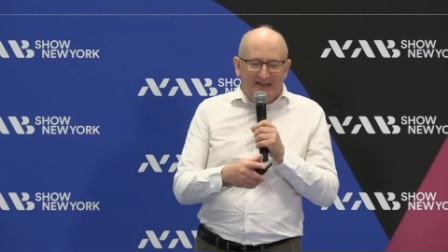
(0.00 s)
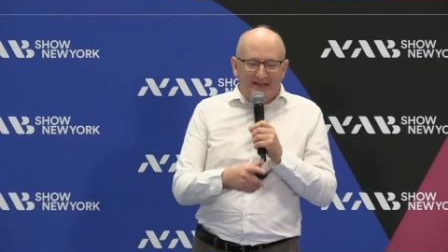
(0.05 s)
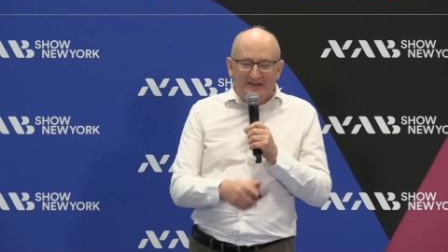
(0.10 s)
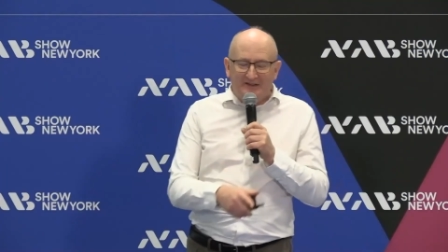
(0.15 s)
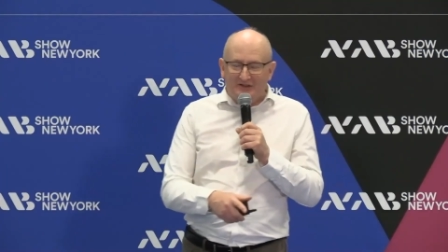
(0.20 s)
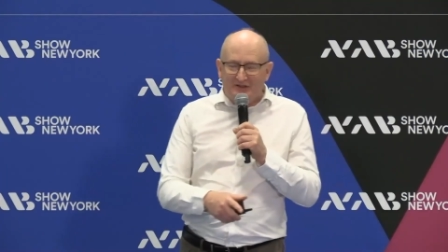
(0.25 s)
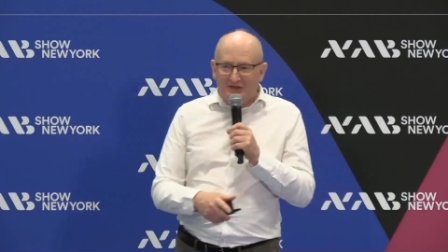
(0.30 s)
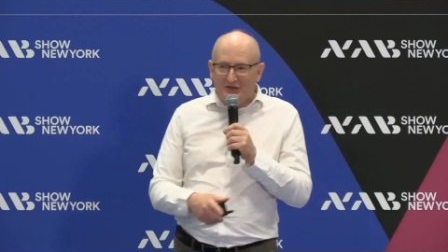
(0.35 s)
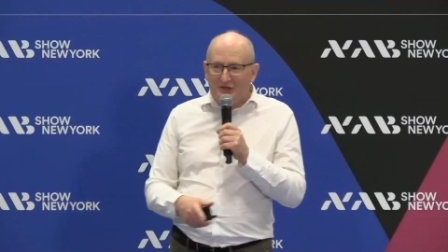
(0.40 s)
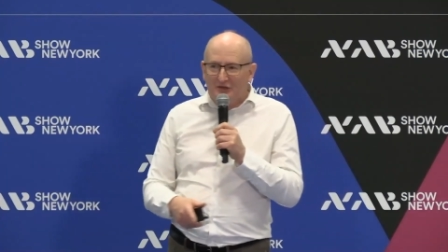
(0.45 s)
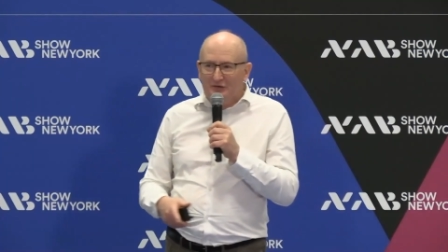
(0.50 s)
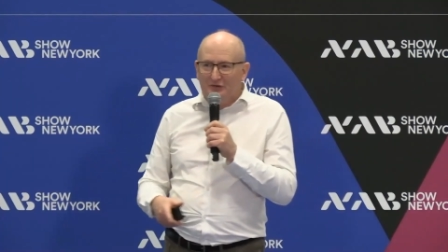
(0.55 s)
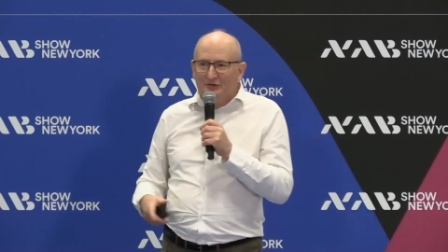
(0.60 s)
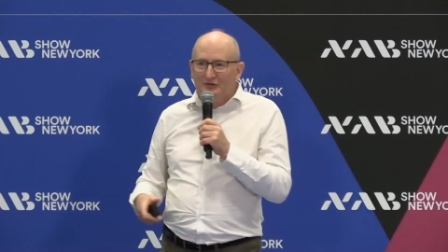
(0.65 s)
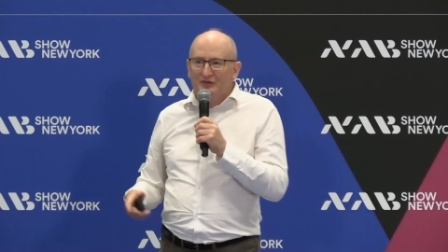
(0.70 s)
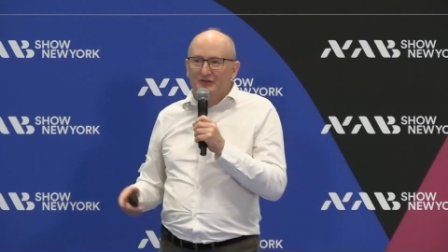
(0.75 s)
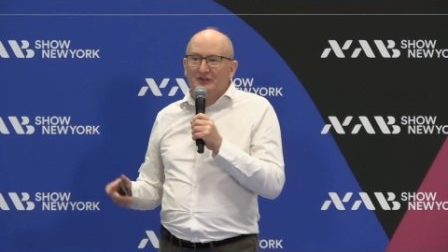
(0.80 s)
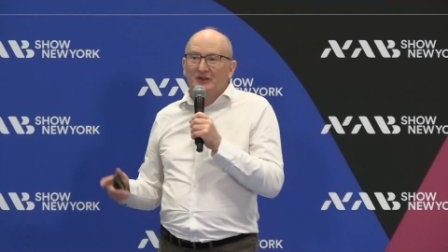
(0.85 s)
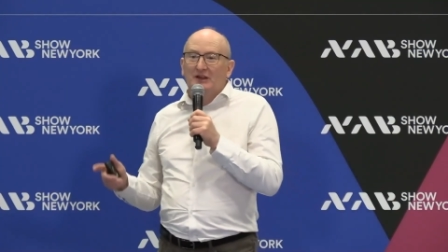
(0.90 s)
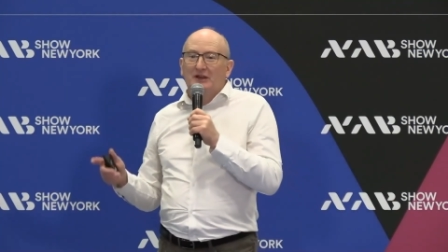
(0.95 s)
is
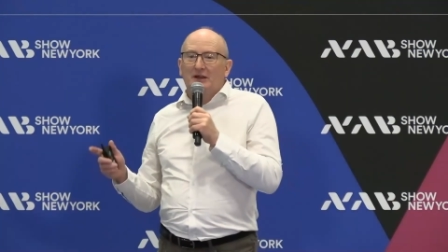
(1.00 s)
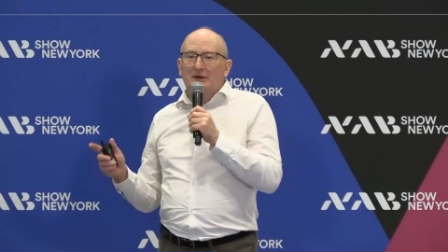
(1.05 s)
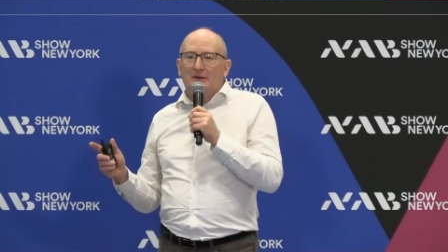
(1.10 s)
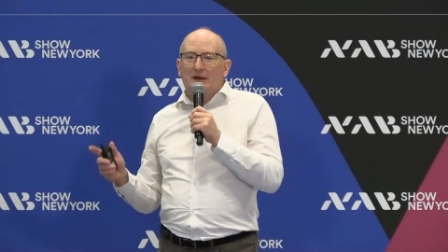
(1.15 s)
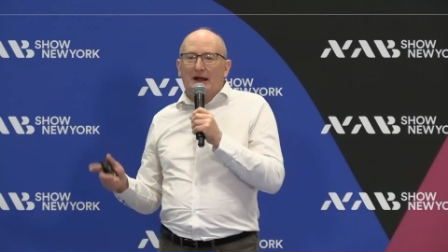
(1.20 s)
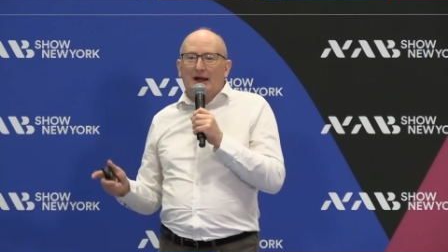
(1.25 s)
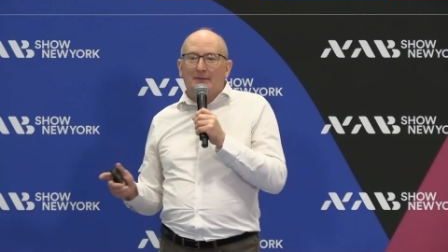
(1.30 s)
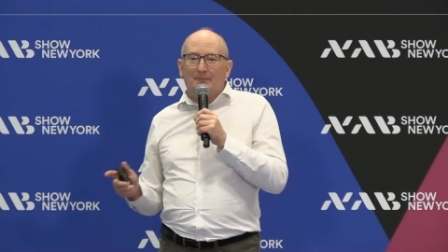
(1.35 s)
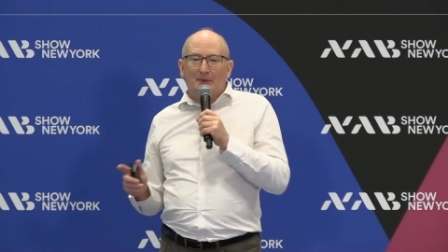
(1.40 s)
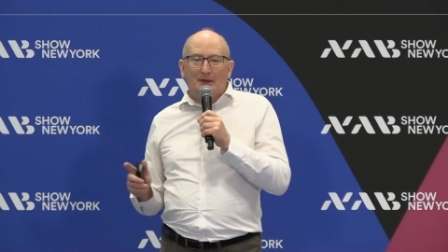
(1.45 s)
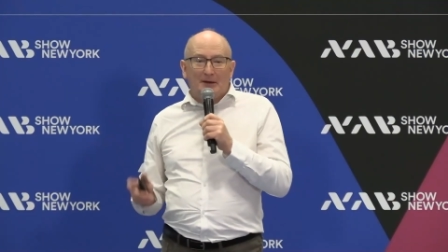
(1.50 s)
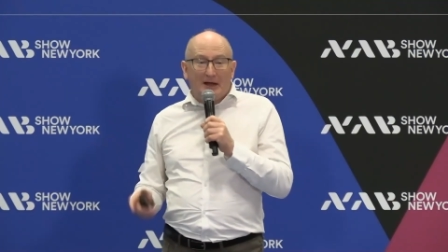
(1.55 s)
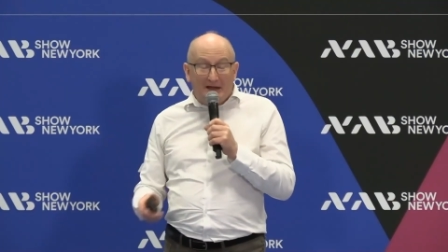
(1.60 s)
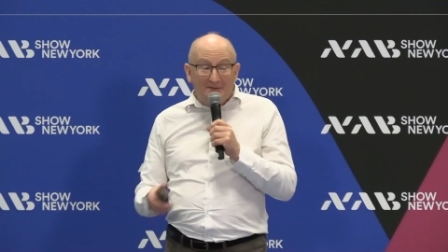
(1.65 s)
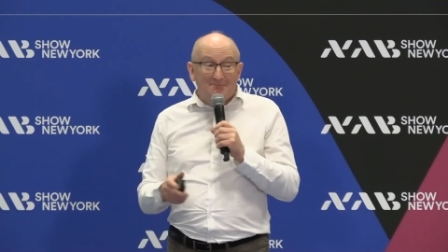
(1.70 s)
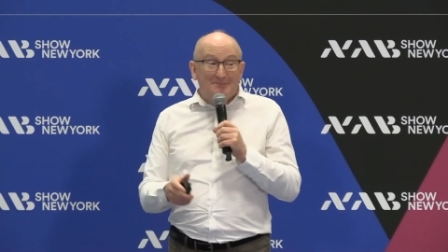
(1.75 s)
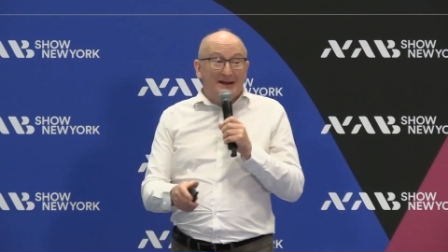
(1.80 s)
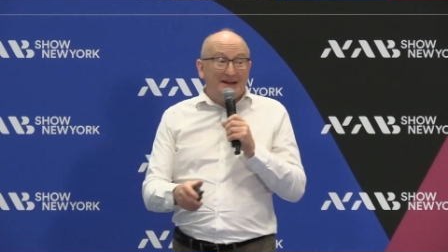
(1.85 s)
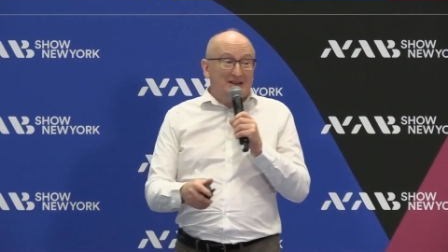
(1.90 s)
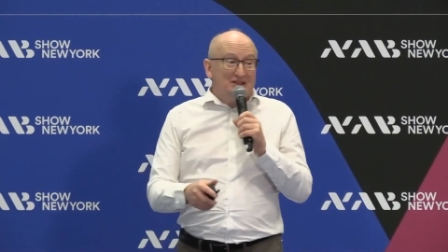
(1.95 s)
use
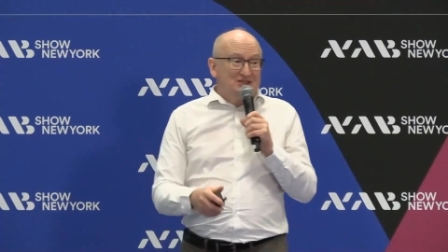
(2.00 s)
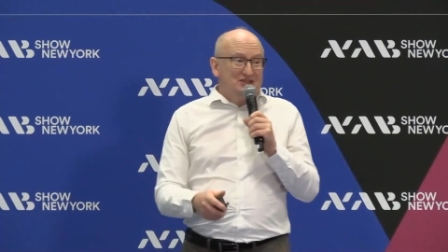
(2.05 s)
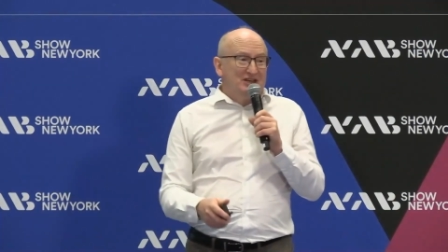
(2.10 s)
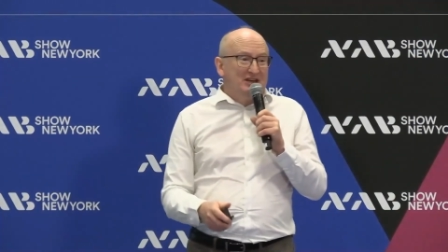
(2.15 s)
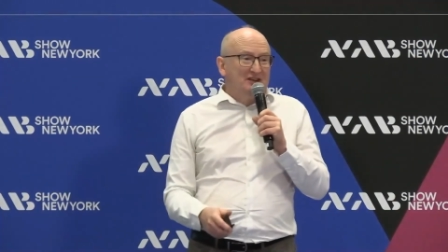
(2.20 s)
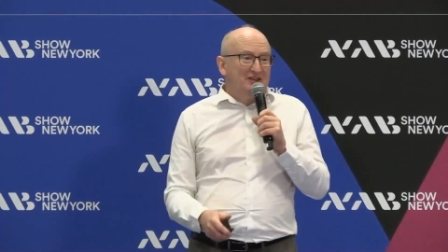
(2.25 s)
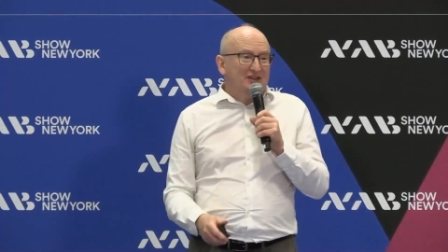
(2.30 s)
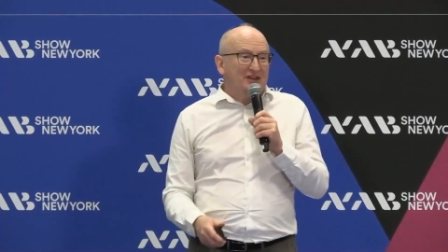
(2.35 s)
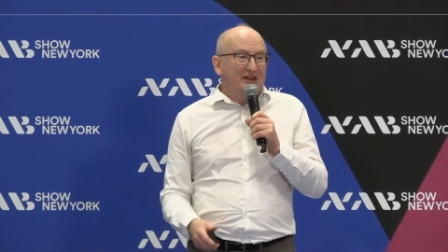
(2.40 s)
unmanaged